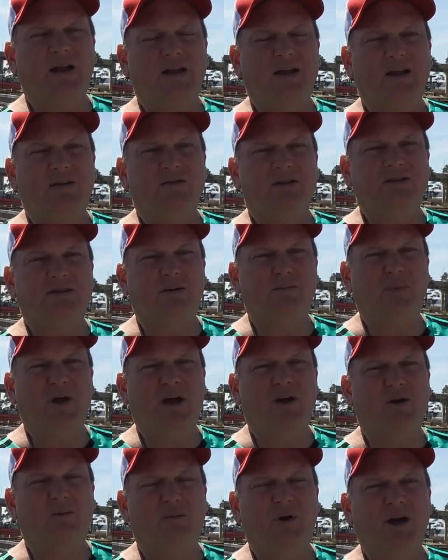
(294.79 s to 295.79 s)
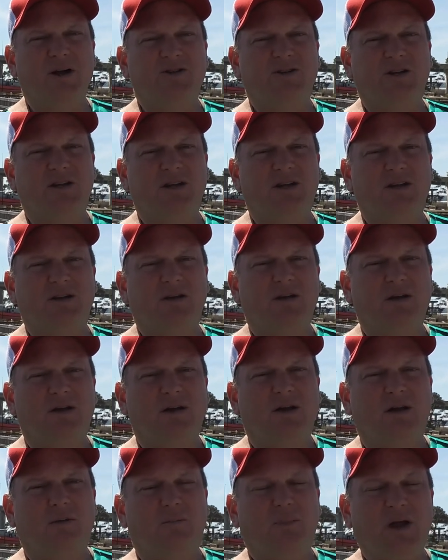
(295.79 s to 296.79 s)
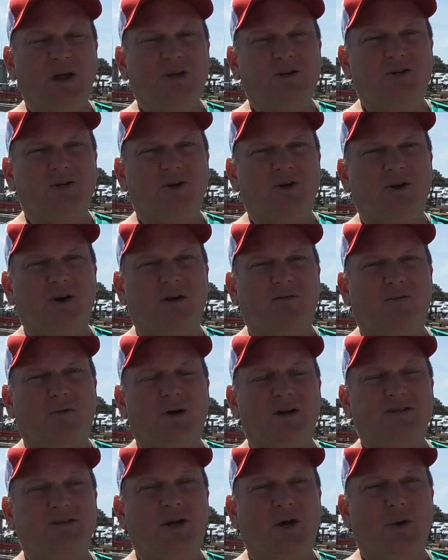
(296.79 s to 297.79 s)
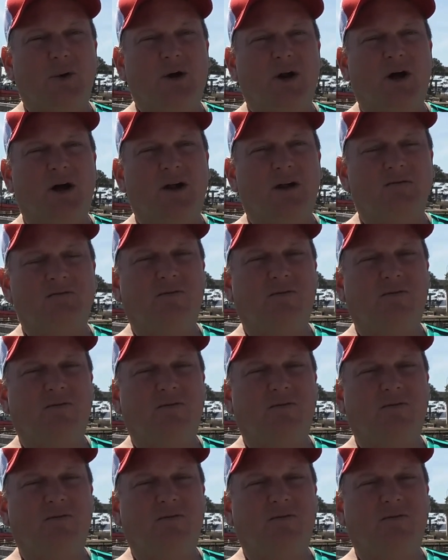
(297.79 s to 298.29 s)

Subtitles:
and give us a better budgeting picture of what's going on.